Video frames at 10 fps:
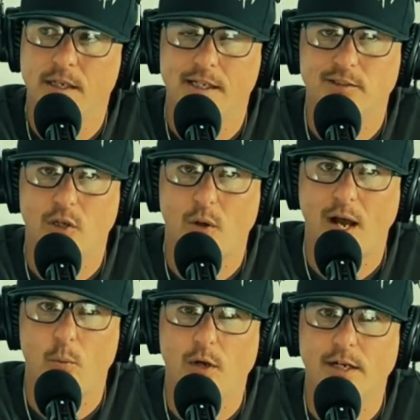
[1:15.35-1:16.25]
And so
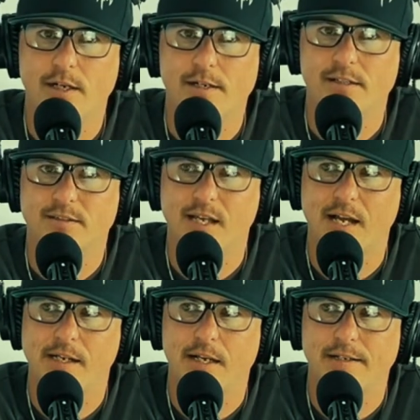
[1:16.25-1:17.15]
I wanted to
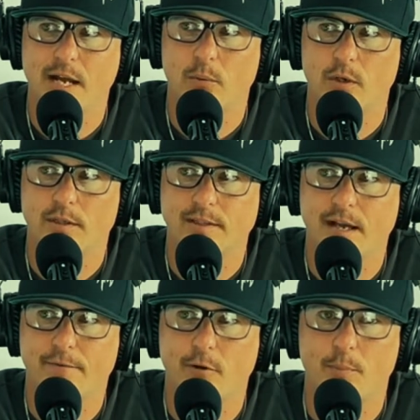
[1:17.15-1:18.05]
design a network
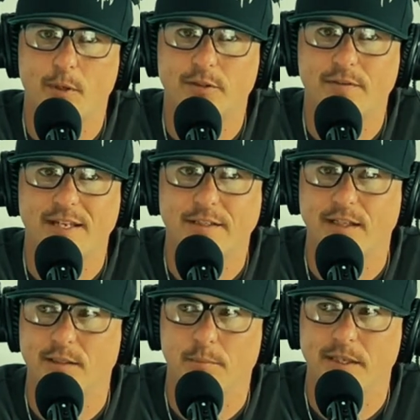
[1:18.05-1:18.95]
that for a person that
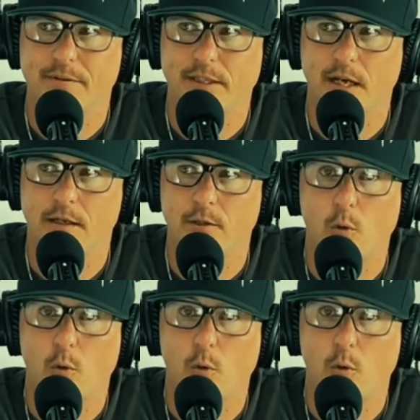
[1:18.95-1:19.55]
doesn't believe in God,